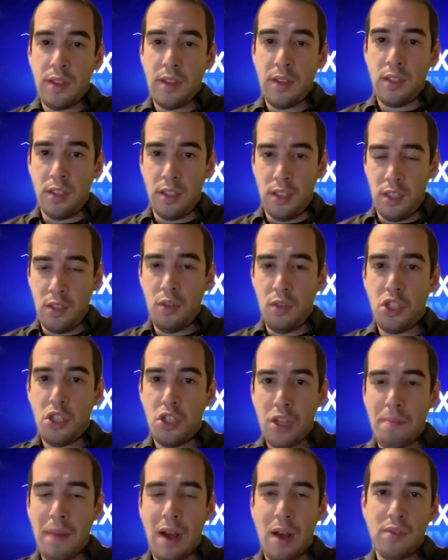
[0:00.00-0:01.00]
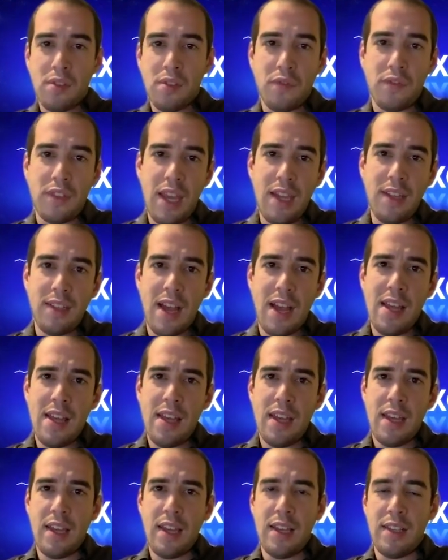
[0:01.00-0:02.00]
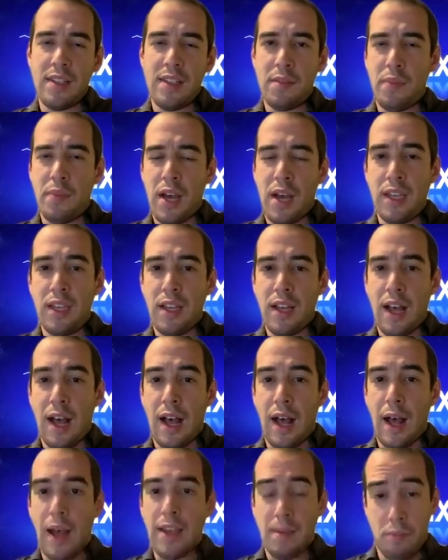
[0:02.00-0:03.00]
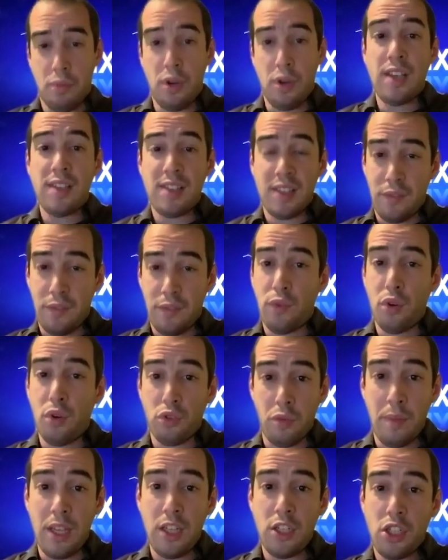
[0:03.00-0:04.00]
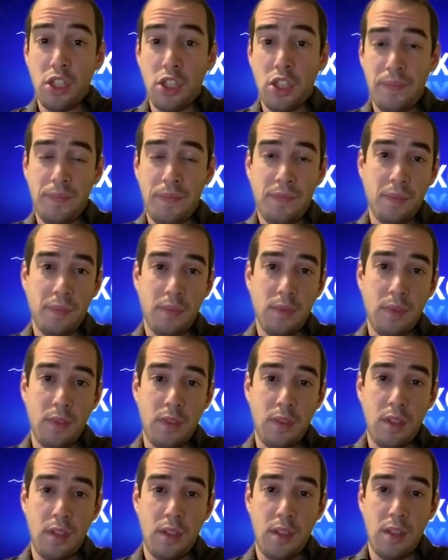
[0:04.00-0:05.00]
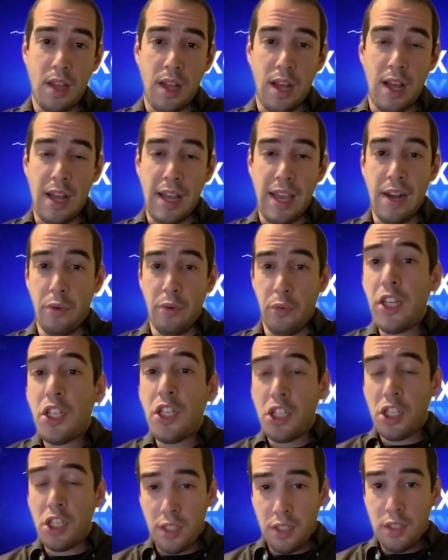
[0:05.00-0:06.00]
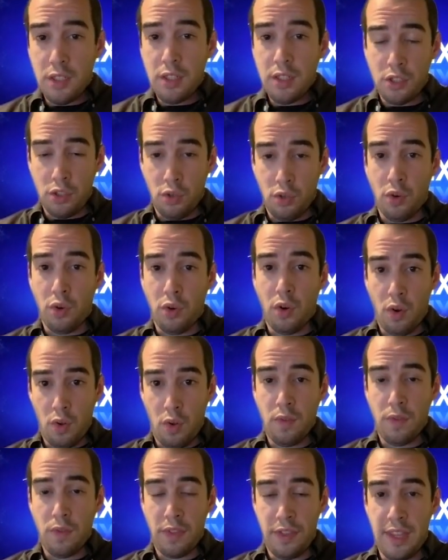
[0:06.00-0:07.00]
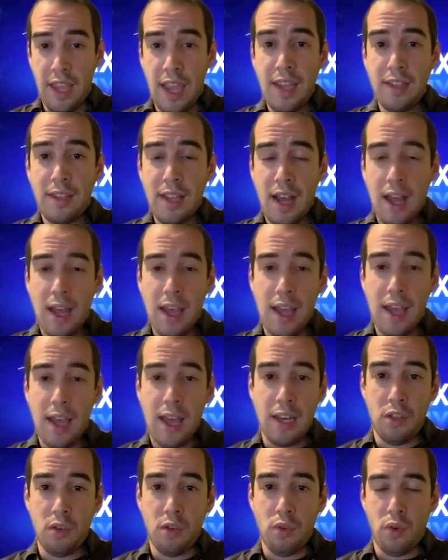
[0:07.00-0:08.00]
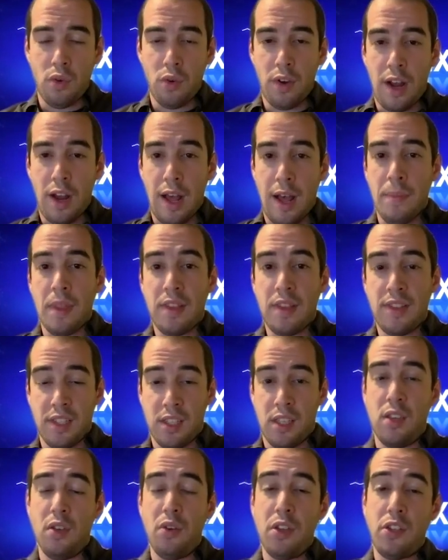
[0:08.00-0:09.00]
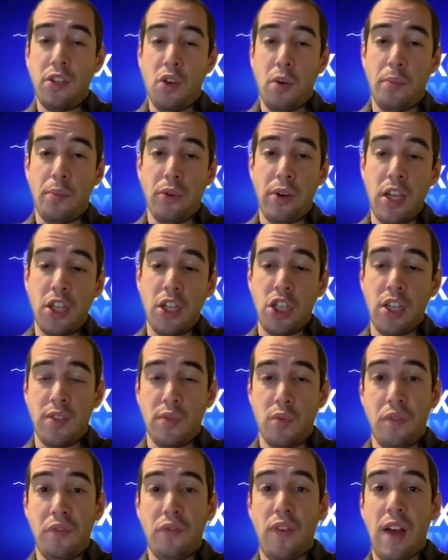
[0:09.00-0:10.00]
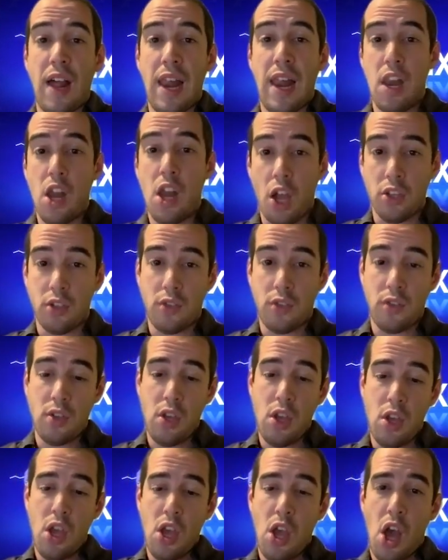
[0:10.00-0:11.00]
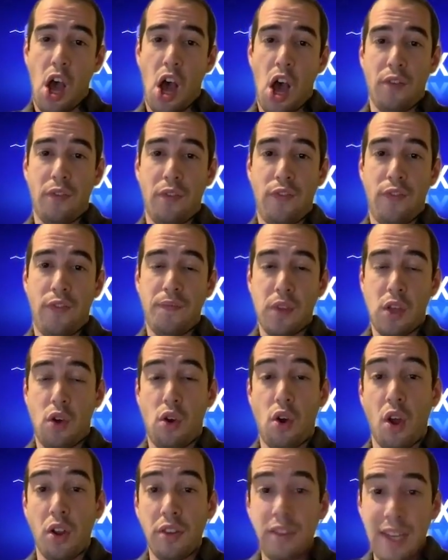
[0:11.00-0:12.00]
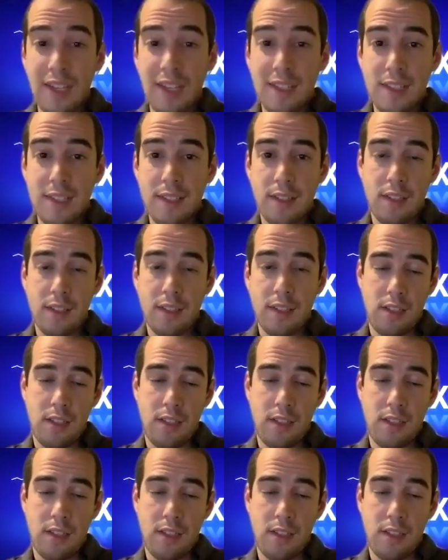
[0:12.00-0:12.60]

huge amounts of data is by embracing full automation, enriching your data and your security operations with a lot of context